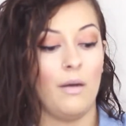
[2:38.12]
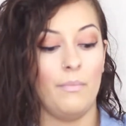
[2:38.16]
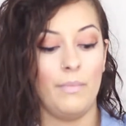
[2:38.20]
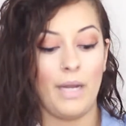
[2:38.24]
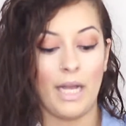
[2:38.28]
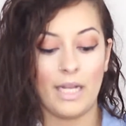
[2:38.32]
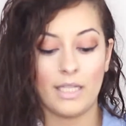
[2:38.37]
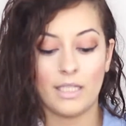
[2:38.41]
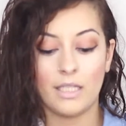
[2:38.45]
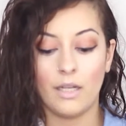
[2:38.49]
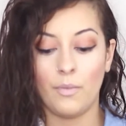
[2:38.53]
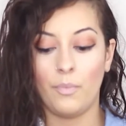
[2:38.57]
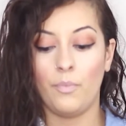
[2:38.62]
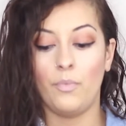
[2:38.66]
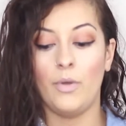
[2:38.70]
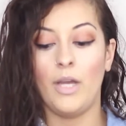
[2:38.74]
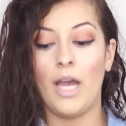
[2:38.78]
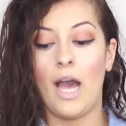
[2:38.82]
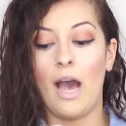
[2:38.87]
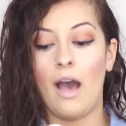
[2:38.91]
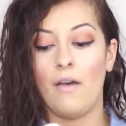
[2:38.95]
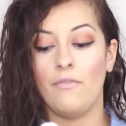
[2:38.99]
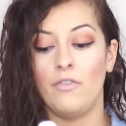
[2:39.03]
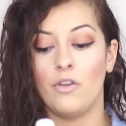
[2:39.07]
Next up, we
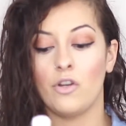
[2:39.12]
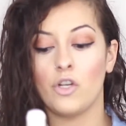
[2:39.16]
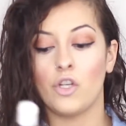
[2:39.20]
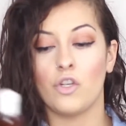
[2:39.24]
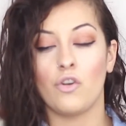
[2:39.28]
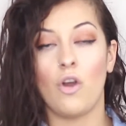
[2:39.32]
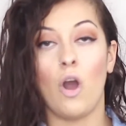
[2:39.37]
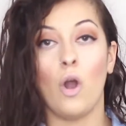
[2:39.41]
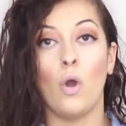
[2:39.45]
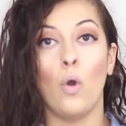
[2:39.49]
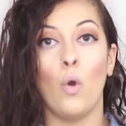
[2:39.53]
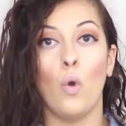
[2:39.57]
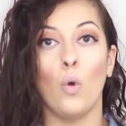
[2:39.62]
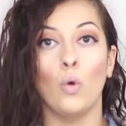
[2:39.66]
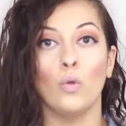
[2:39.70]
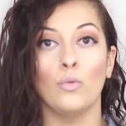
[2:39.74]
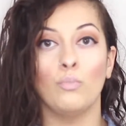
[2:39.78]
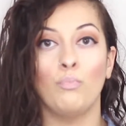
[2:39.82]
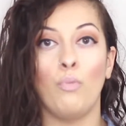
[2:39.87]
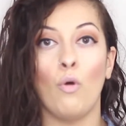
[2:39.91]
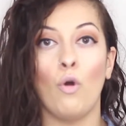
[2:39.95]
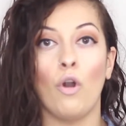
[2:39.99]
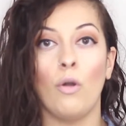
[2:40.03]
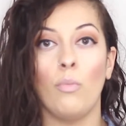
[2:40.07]
have their
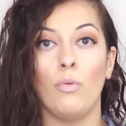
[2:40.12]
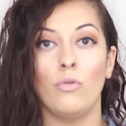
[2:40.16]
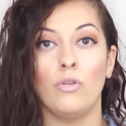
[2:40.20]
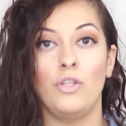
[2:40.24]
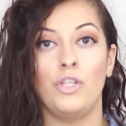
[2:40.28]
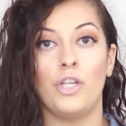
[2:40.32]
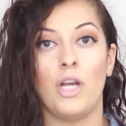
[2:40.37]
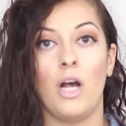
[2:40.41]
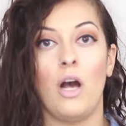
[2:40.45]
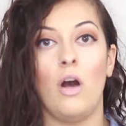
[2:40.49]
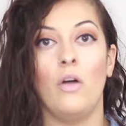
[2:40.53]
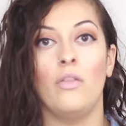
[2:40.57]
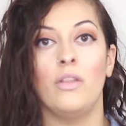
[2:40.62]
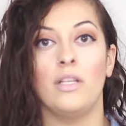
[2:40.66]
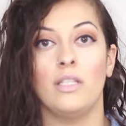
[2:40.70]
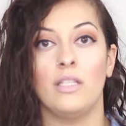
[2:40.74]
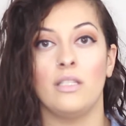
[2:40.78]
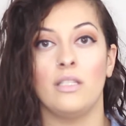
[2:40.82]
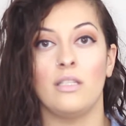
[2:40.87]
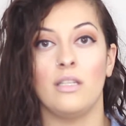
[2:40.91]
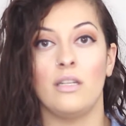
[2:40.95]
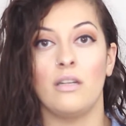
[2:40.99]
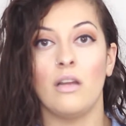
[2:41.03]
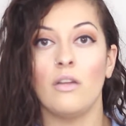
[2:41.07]
Stronghold Pourable Gel. This
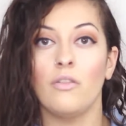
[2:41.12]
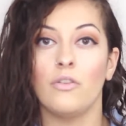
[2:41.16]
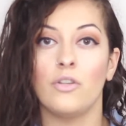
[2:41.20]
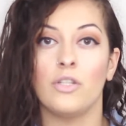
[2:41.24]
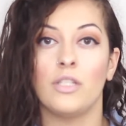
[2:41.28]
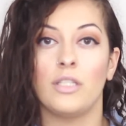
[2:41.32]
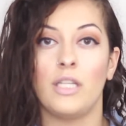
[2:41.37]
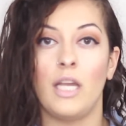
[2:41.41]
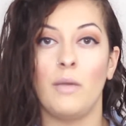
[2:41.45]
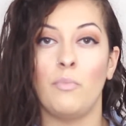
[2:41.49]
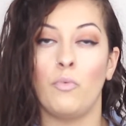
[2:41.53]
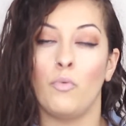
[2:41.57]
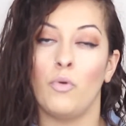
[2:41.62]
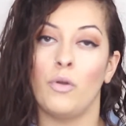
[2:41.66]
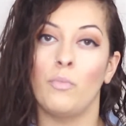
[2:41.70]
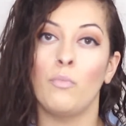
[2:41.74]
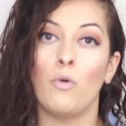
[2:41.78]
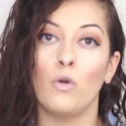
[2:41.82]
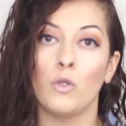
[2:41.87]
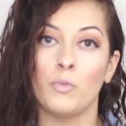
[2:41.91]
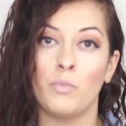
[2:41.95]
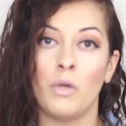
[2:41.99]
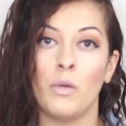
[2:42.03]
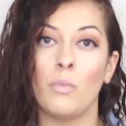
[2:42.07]
is another staple in
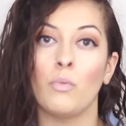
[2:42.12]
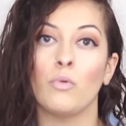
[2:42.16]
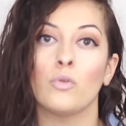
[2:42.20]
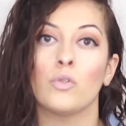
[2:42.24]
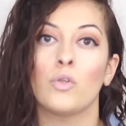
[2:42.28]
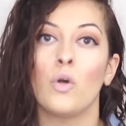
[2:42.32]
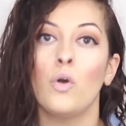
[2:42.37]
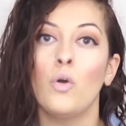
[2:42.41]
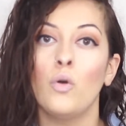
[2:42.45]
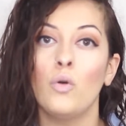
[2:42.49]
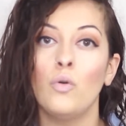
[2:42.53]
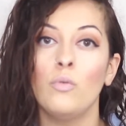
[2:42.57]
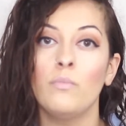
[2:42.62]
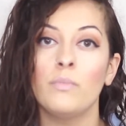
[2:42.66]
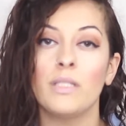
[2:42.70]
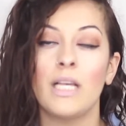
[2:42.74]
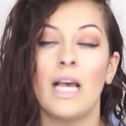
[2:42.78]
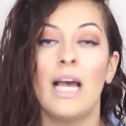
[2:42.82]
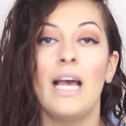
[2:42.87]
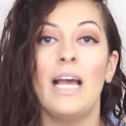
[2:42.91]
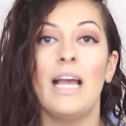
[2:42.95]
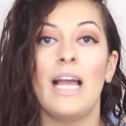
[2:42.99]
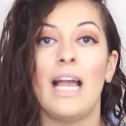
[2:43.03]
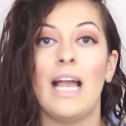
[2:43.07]
most people's homes,
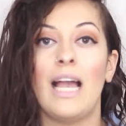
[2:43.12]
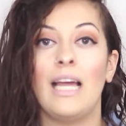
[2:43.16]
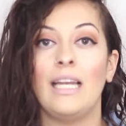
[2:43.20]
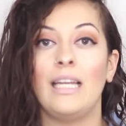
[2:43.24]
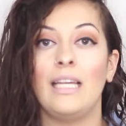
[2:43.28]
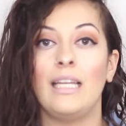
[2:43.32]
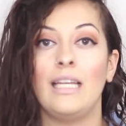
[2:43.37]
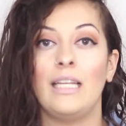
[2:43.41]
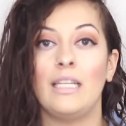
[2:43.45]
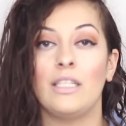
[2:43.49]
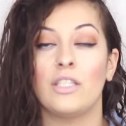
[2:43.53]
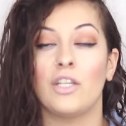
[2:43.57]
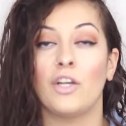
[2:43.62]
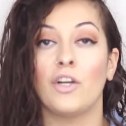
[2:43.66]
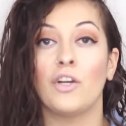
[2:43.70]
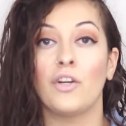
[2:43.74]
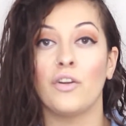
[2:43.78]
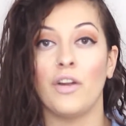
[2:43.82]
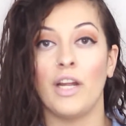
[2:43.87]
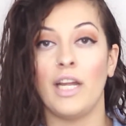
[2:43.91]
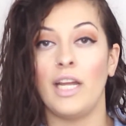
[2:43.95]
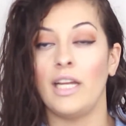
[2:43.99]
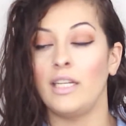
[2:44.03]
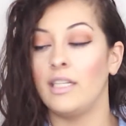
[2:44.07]
and it is
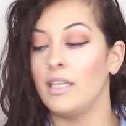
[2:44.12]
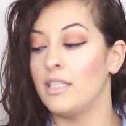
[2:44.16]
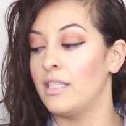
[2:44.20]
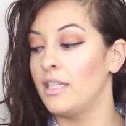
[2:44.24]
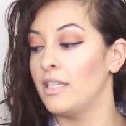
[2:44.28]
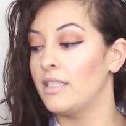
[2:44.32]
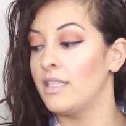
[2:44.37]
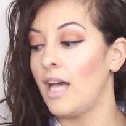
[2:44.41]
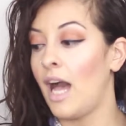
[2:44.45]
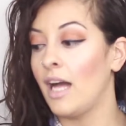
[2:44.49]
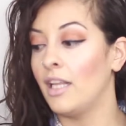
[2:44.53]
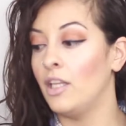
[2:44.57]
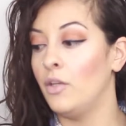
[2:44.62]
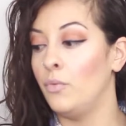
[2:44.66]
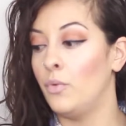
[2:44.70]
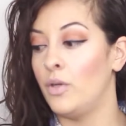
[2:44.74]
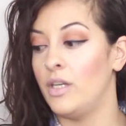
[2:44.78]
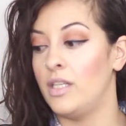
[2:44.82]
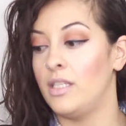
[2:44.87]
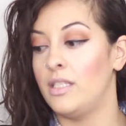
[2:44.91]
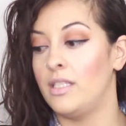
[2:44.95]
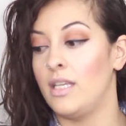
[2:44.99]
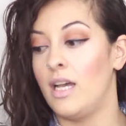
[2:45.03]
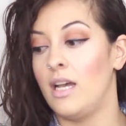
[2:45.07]
great. It does exactly what
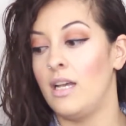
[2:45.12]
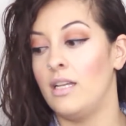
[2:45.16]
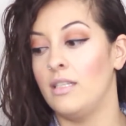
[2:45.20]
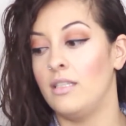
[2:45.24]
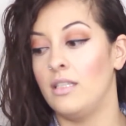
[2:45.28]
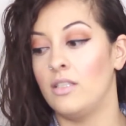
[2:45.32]
it says.